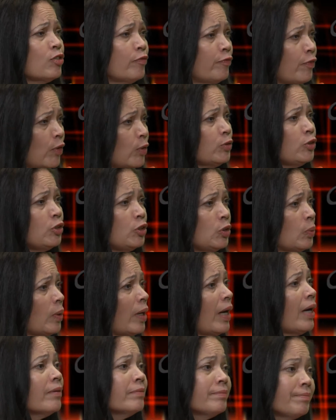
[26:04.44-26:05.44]
to vote you
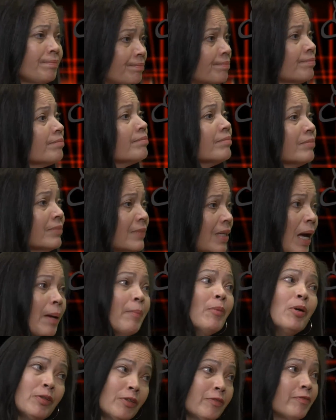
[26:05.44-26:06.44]
out,
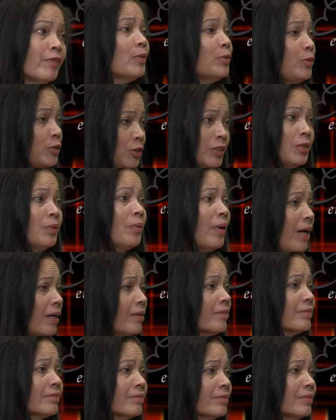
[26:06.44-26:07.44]
I'm going to vote you
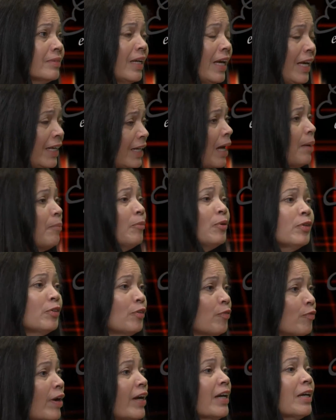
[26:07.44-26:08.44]
out. And I'm going
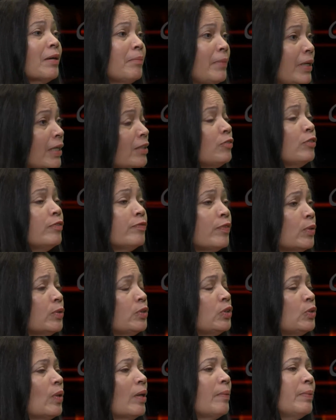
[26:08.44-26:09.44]
to recommend to
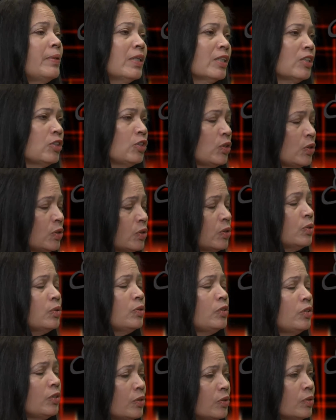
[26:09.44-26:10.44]
vote you out because
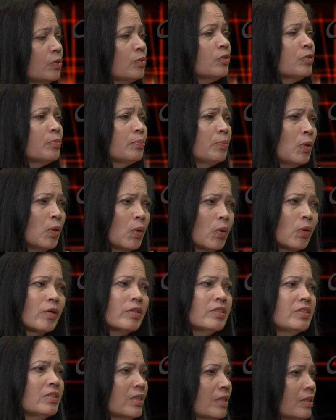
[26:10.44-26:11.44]
you use
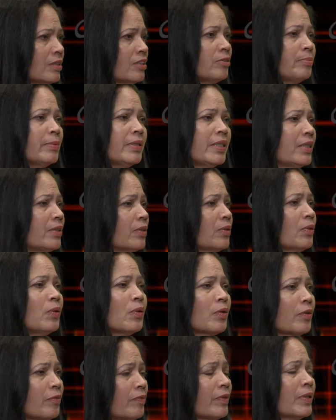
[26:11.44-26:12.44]
poor judgment in the
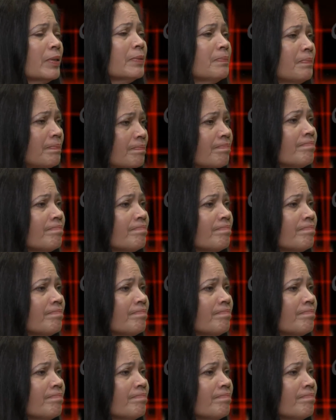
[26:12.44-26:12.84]
courtroom.